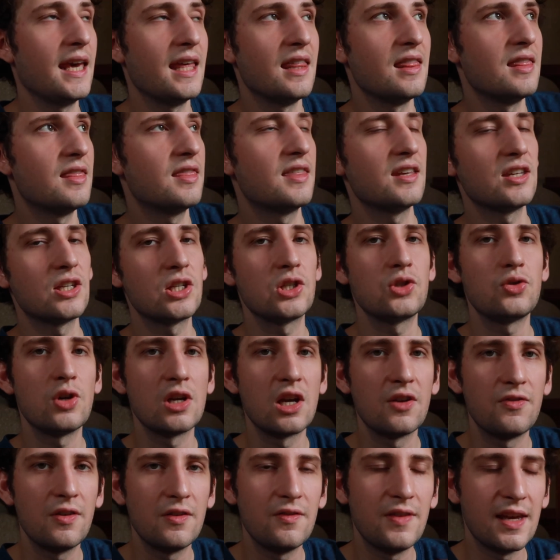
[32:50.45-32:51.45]
and the
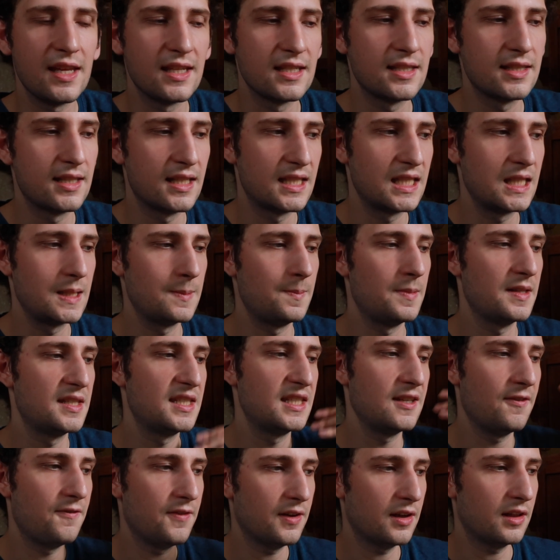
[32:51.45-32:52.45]
string of events that
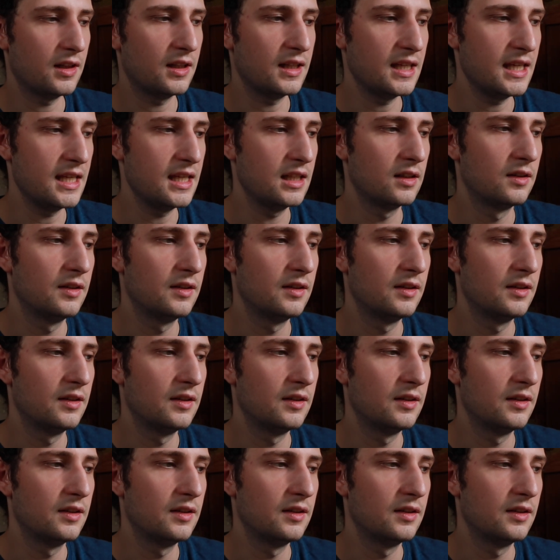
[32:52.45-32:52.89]
specifically